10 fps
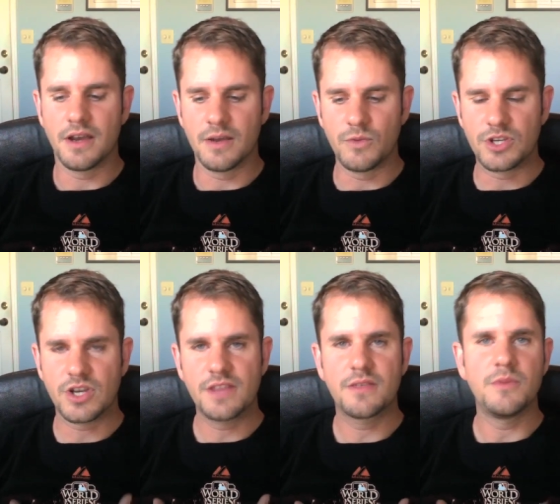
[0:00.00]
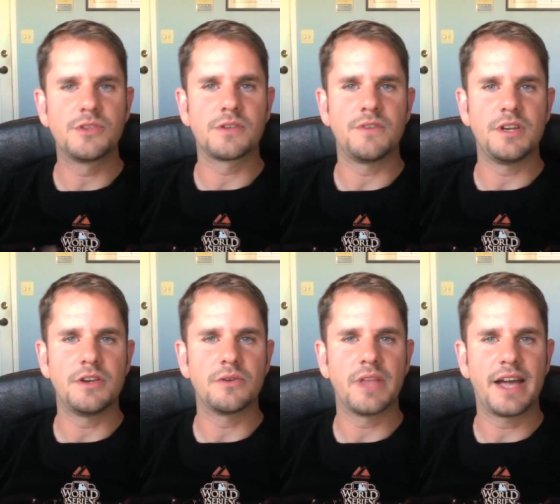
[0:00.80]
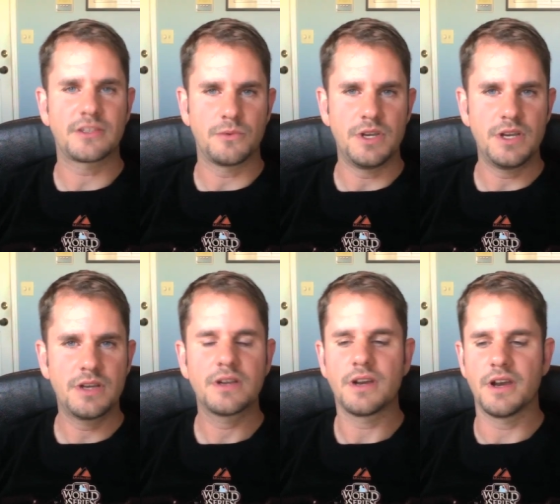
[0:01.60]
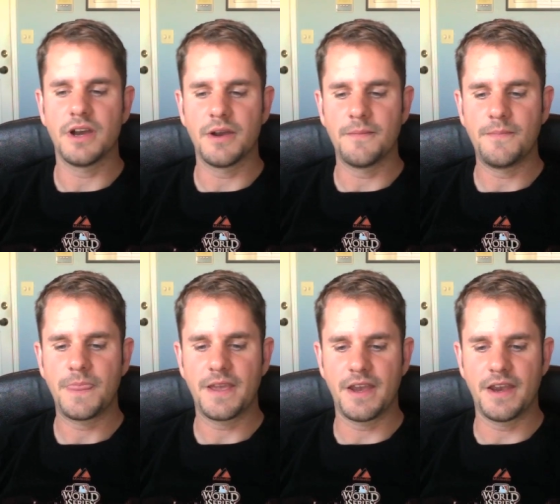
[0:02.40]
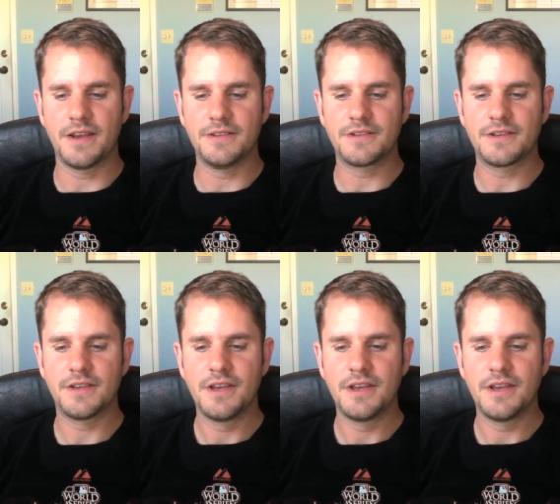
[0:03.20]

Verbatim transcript: Um, we shot the music video last week, um, and